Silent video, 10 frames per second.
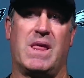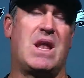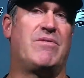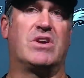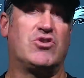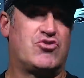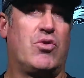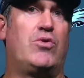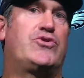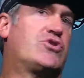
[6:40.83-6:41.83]
kind of a
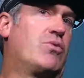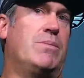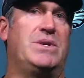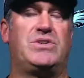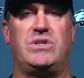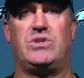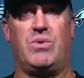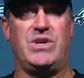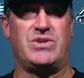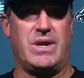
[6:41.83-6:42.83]
controlled scrimmage
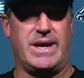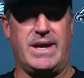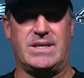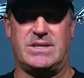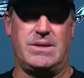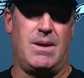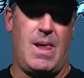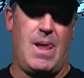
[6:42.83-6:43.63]
situation, I guess. And